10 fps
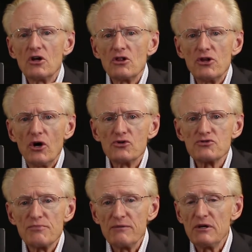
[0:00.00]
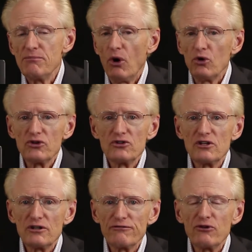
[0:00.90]
Those may be bolted
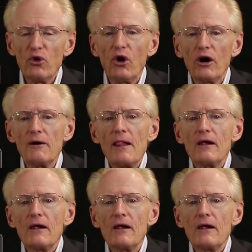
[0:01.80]
to the floor,